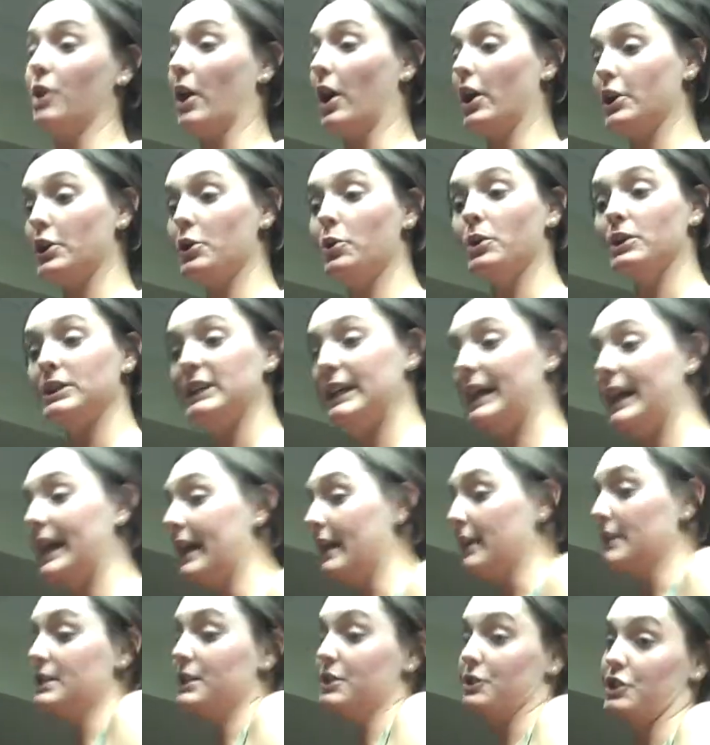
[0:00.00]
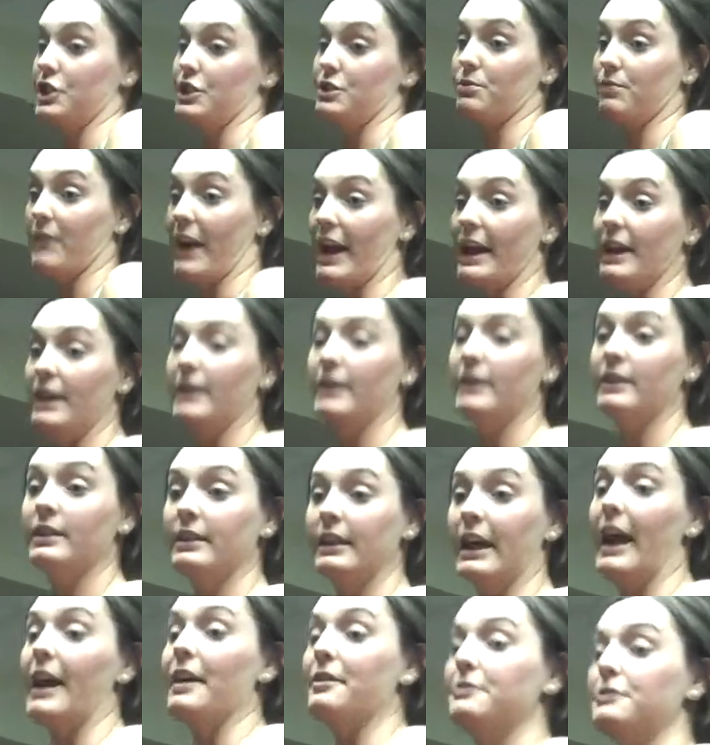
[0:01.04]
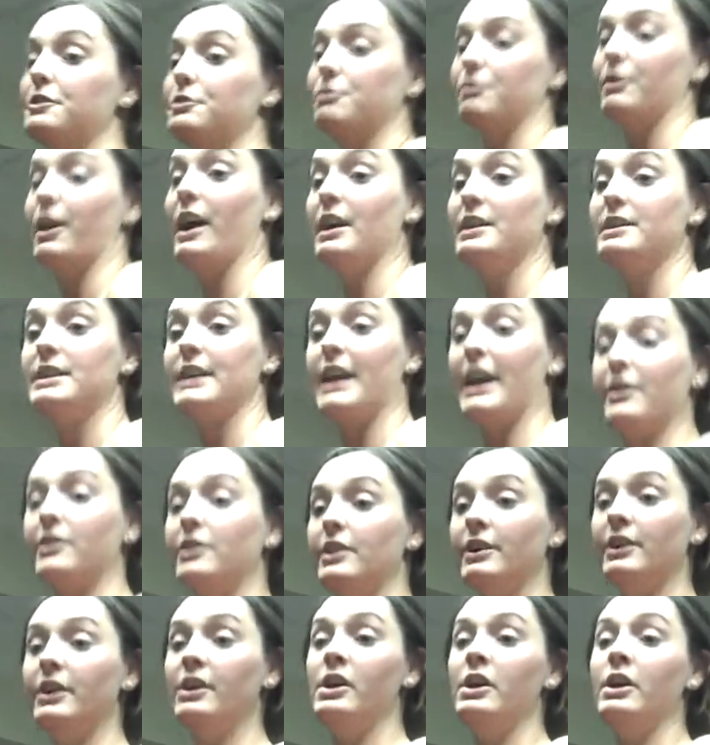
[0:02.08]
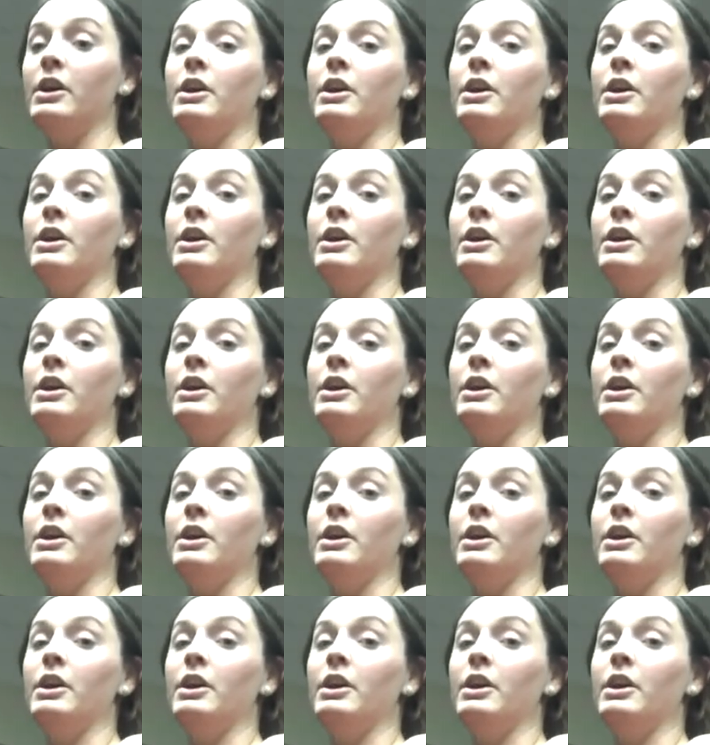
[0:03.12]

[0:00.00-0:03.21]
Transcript: You're already holding hands, so just right, left, rock together,